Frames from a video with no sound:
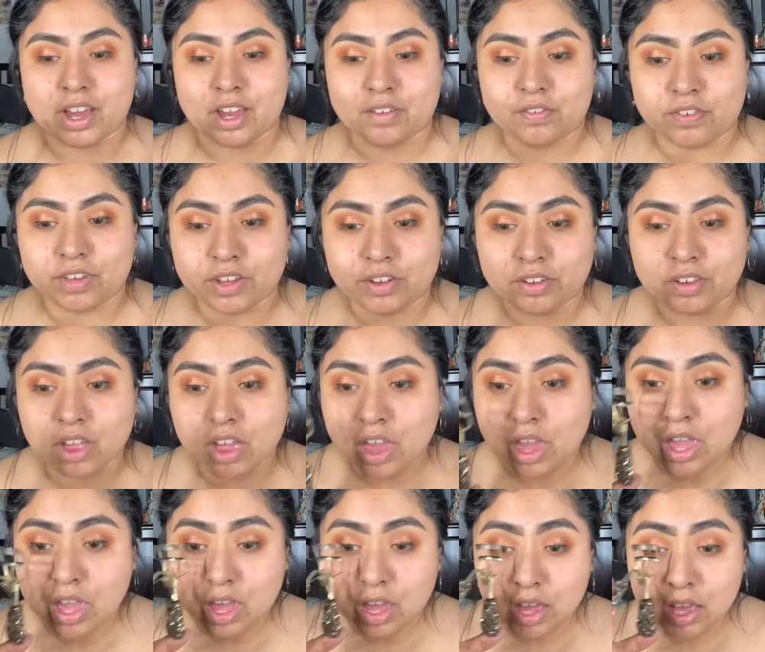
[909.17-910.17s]
I feel
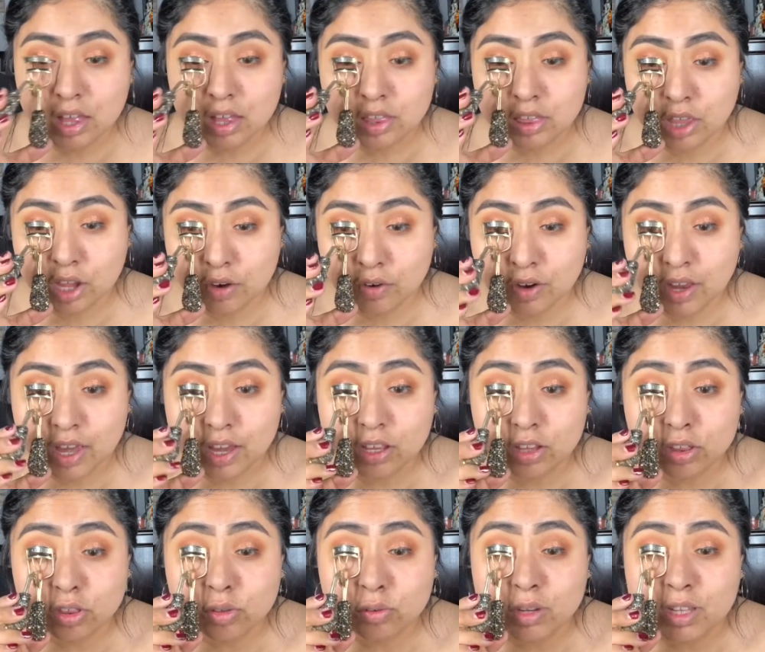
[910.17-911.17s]
they're like
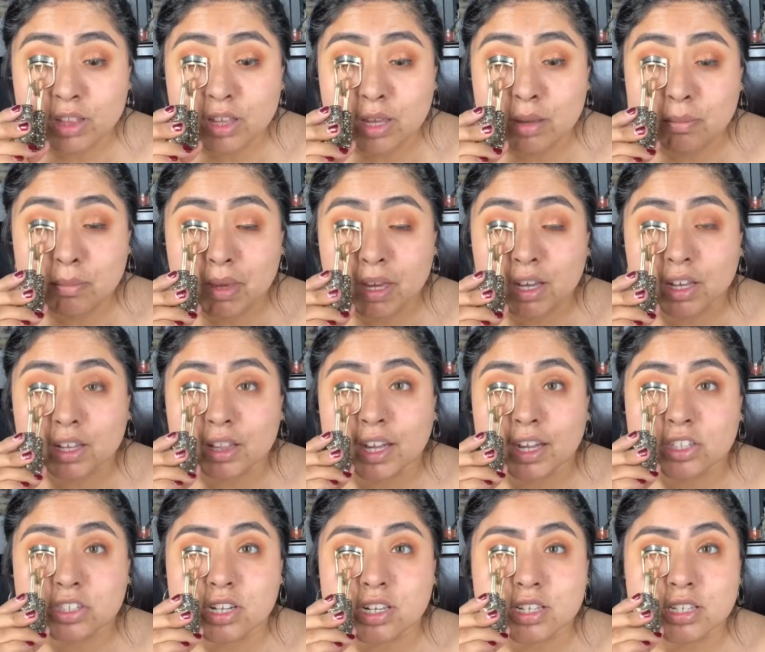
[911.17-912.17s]
3D mink
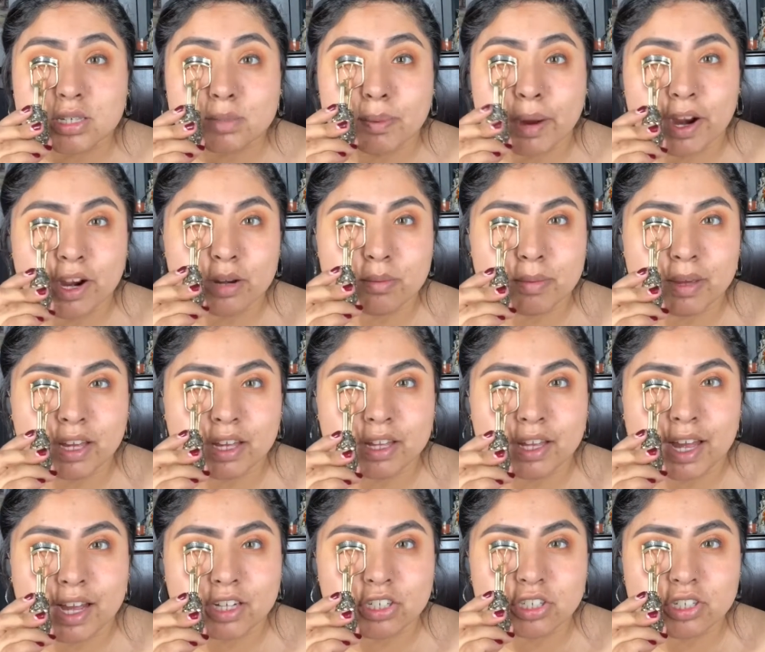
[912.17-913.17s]
lashes, inspired mink
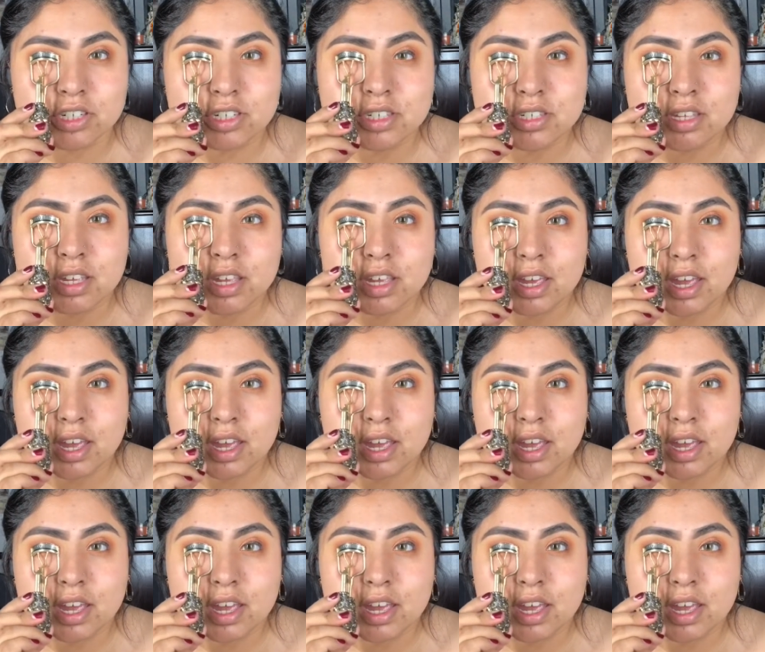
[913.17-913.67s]
lashes,